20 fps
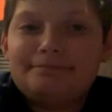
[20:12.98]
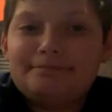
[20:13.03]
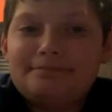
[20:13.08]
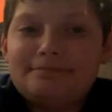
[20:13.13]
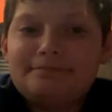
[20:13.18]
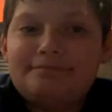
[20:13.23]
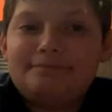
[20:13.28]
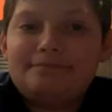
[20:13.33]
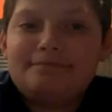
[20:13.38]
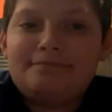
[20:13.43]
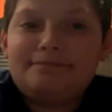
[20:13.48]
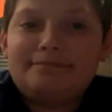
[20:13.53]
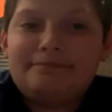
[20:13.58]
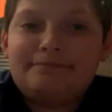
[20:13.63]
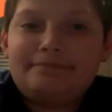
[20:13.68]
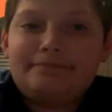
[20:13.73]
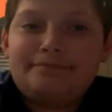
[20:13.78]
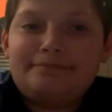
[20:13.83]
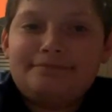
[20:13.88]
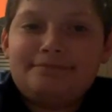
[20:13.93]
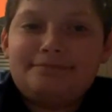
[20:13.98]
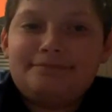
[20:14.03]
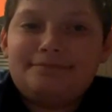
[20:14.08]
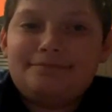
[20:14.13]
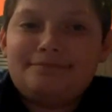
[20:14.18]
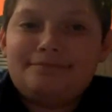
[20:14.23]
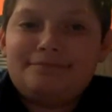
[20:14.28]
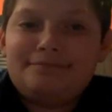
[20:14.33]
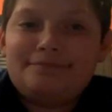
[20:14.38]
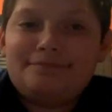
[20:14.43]

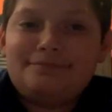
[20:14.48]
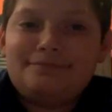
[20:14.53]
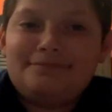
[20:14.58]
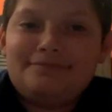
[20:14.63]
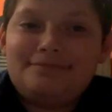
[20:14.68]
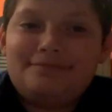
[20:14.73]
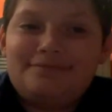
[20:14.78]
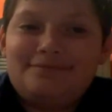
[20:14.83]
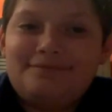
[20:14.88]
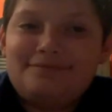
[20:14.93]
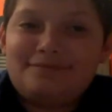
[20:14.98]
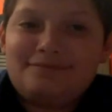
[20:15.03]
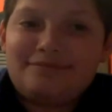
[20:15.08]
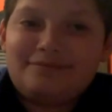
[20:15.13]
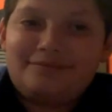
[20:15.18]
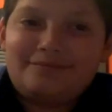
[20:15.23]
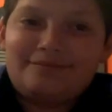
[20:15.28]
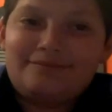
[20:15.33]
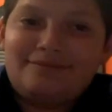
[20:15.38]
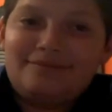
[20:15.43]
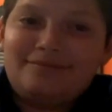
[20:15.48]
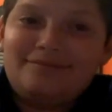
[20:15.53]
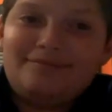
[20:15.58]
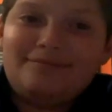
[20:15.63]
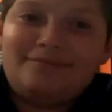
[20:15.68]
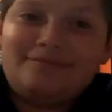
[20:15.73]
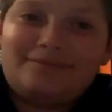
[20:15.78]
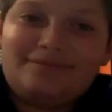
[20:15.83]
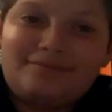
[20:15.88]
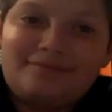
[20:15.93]

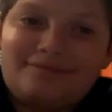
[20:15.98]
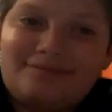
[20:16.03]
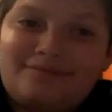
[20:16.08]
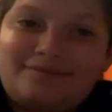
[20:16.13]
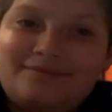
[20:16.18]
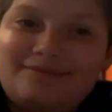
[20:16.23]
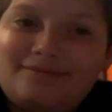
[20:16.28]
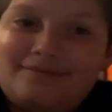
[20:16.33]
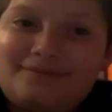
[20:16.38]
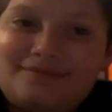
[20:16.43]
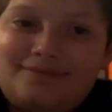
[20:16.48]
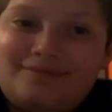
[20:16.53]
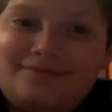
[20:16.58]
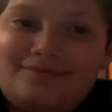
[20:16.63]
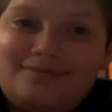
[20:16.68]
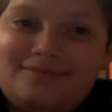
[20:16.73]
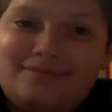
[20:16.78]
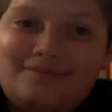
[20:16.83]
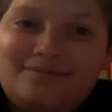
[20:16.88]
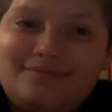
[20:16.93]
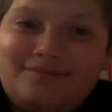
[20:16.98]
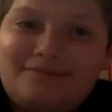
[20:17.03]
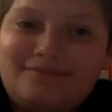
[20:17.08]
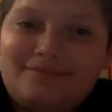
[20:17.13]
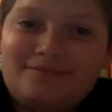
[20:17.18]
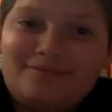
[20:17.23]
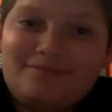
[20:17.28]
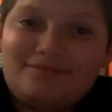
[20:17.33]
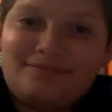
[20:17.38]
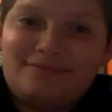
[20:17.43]

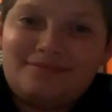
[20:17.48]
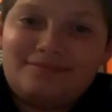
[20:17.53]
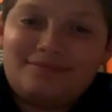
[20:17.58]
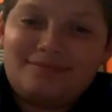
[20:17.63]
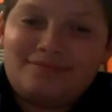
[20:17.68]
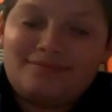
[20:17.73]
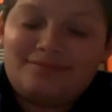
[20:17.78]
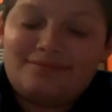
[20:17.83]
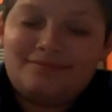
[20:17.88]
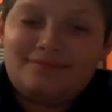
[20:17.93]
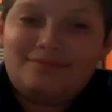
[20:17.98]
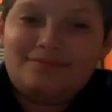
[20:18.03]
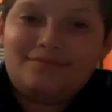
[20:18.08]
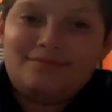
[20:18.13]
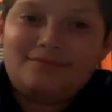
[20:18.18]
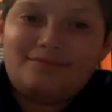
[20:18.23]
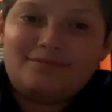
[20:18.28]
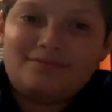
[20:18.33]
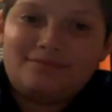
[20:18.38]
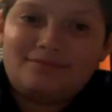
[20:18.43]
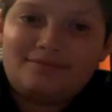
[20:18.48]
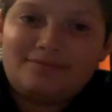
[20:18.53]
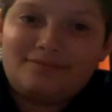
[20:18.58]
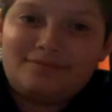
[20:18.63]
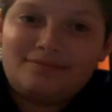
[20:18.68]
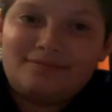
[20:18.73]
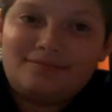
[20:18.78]
[no speech]